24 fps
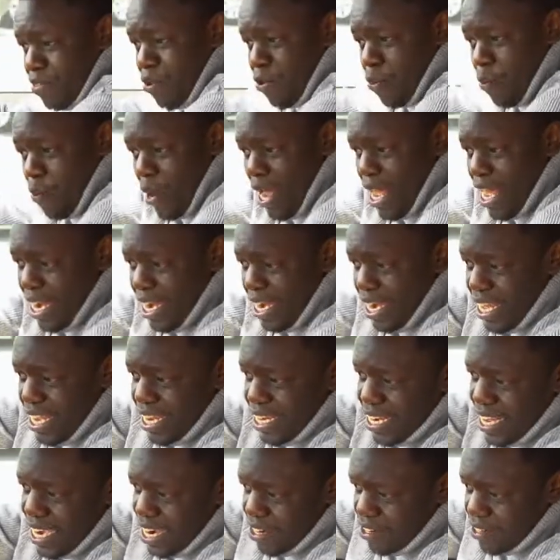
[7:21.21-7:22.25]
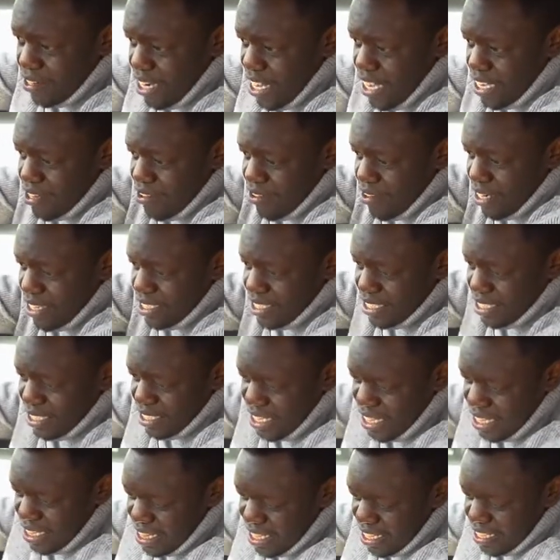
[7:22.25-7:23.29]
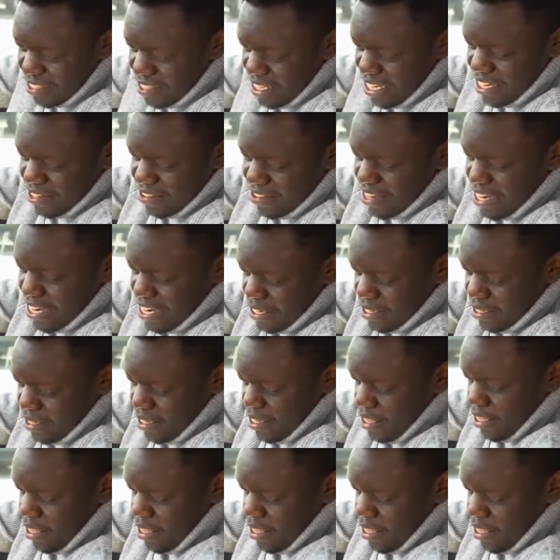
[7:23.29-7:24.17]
well laid out, like you can see at this area.